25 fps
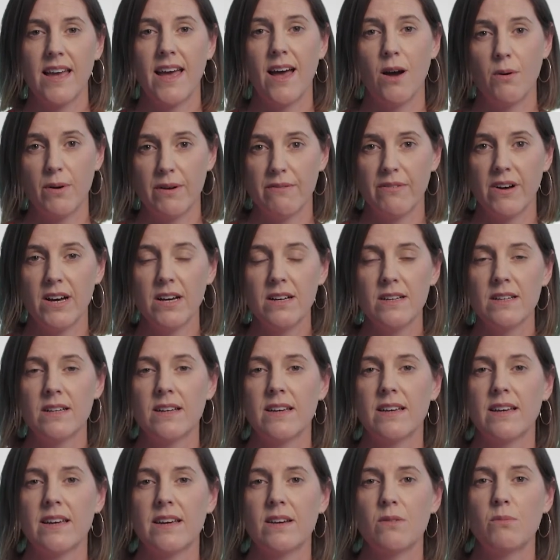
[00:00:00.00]
however,
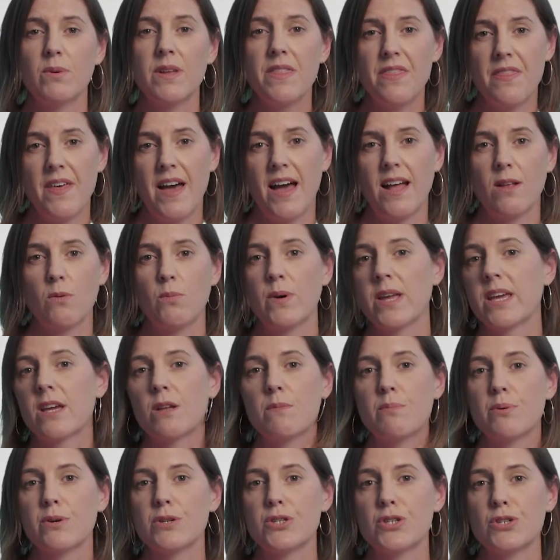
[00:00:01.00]
with that we
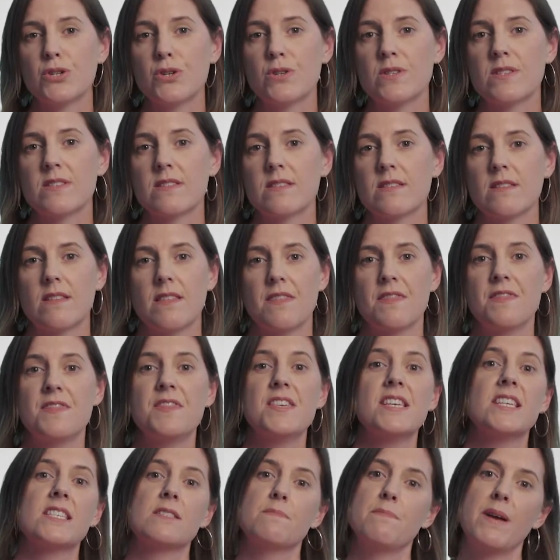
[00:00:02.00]
could produce
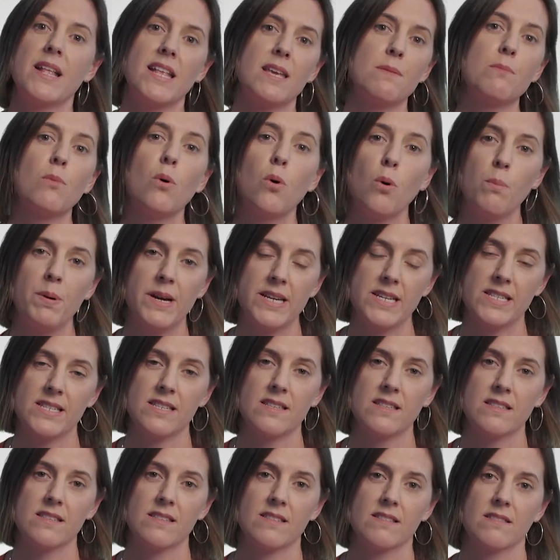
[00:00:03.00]
this many more
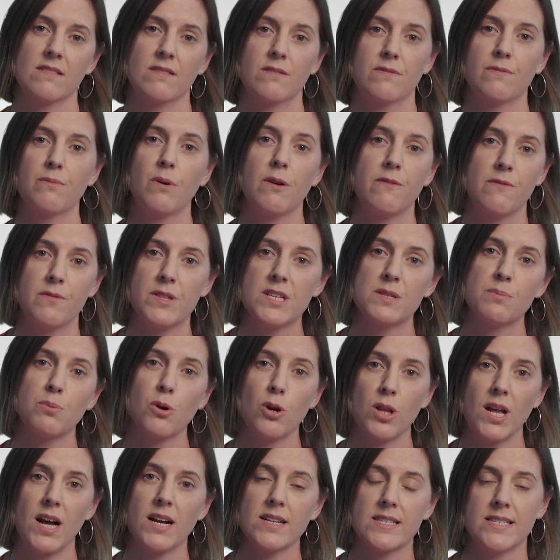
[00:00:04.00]
pieces of this
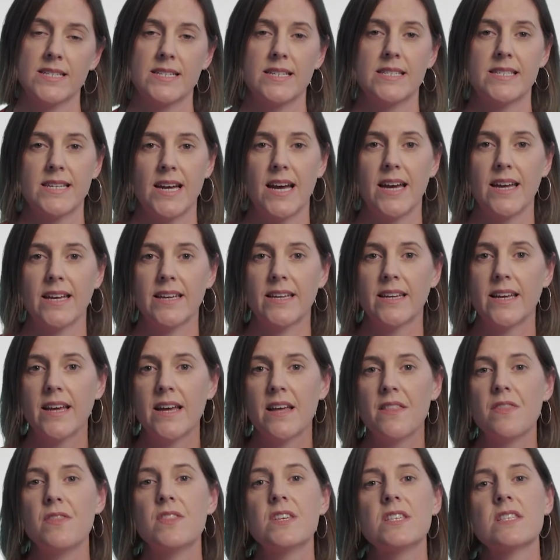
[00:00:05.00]
product in a day.
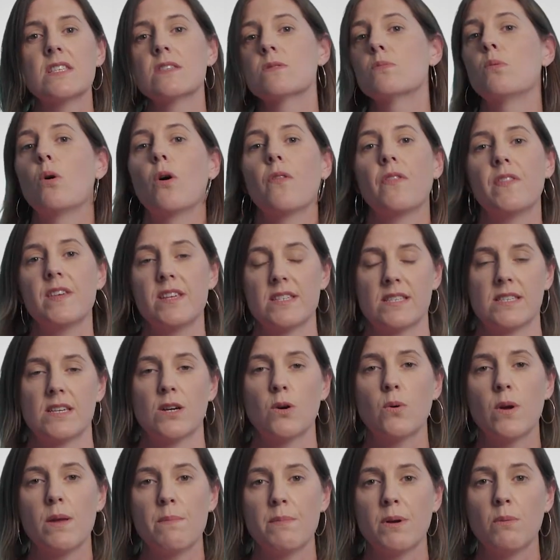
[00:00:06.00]
This is what this
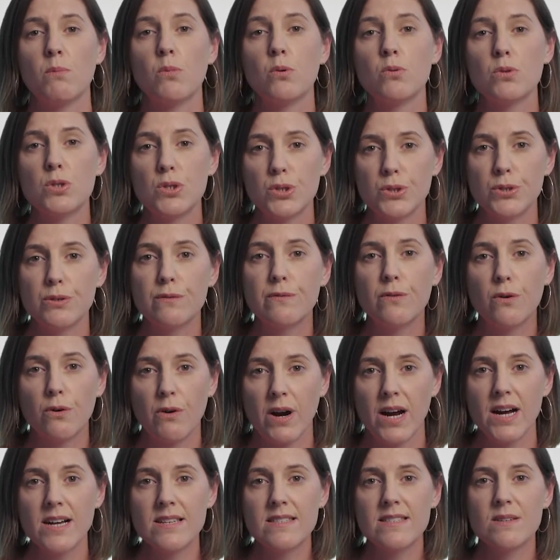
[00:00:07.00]
equipment will do
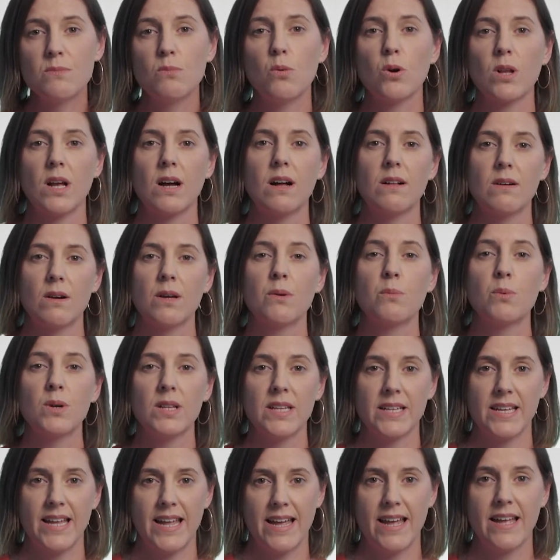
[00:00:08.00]
for us and what it will
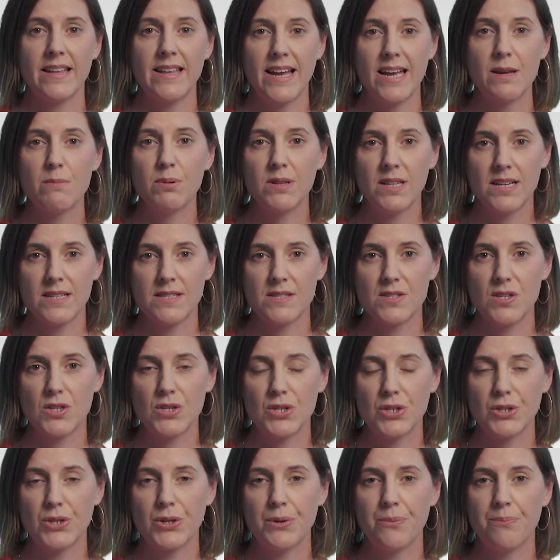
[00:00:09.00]
enable us to
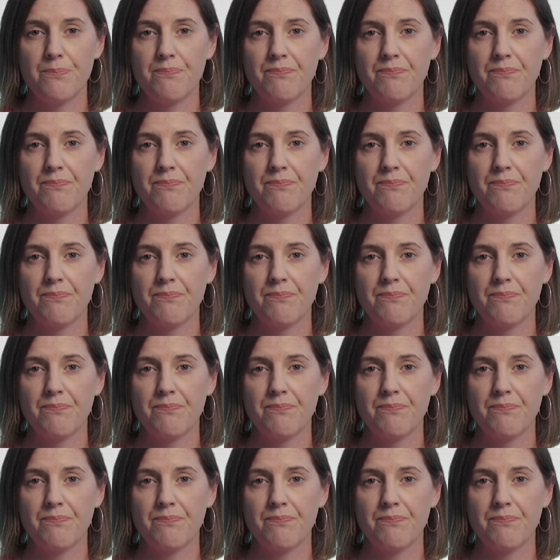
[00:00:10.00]
do.